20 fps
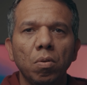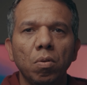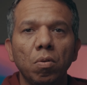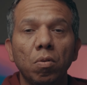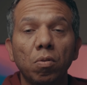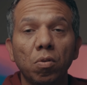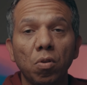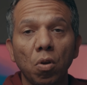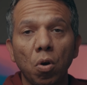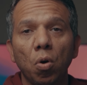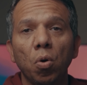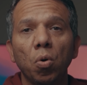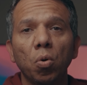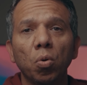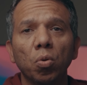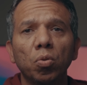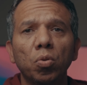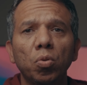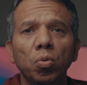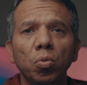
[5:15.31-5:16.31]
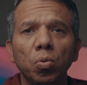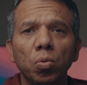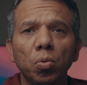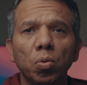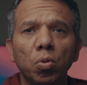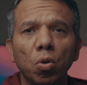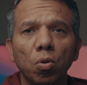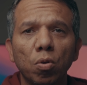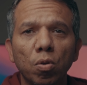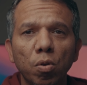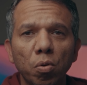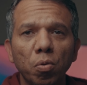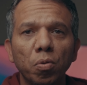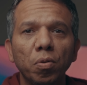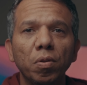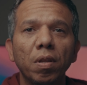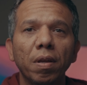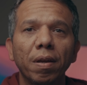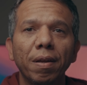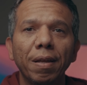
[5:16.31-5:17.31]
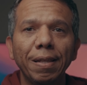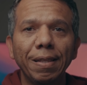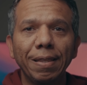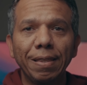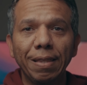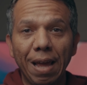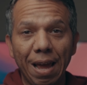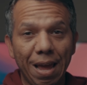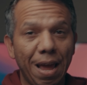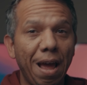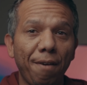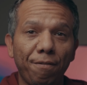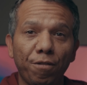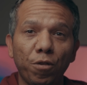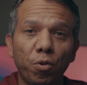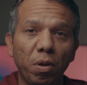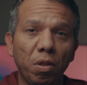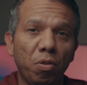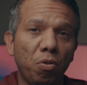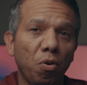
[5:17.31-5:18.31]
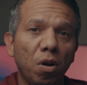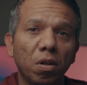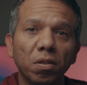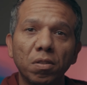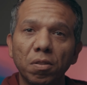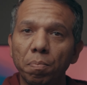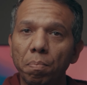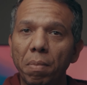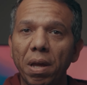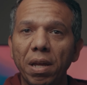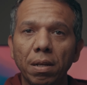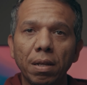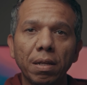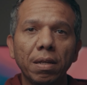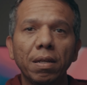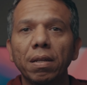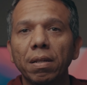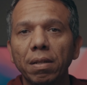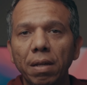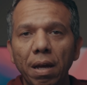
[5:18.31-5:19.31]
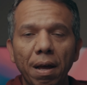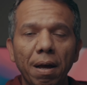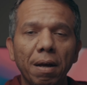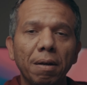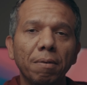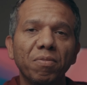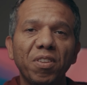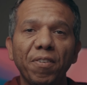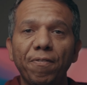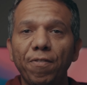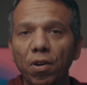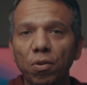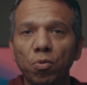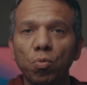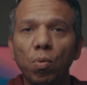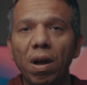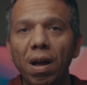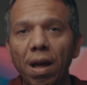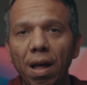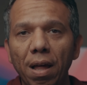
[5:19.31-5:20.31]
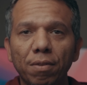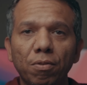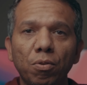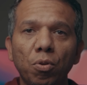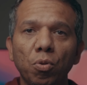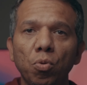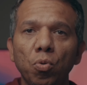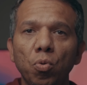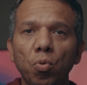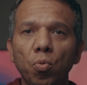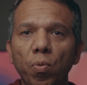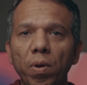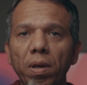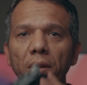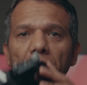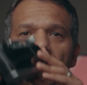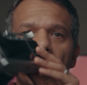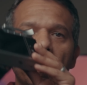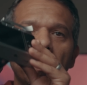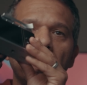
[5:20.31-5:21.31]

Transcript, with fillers: So to conclude, I have three thoughts mainly. Um, the first one has to do with